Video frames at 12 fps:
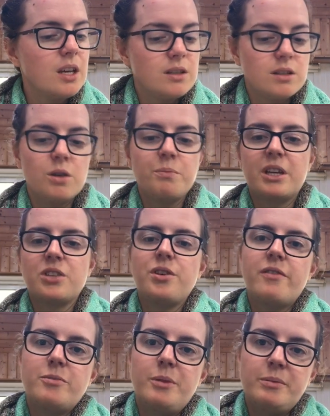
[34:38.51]
So because you
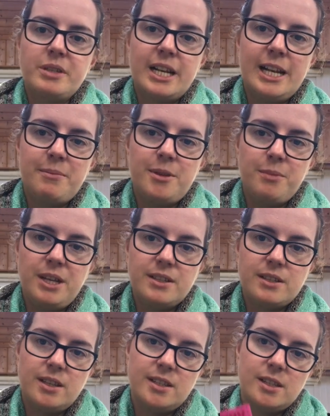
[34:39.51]
have to be able to clip them in.
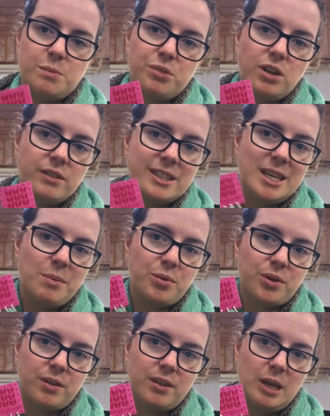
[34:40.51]
So this is a progress
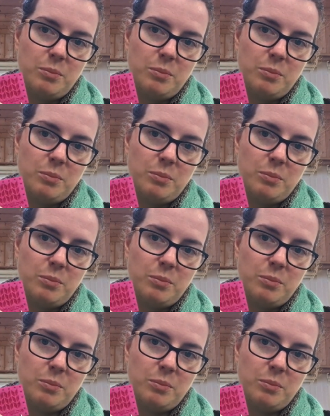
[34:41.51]
keeper.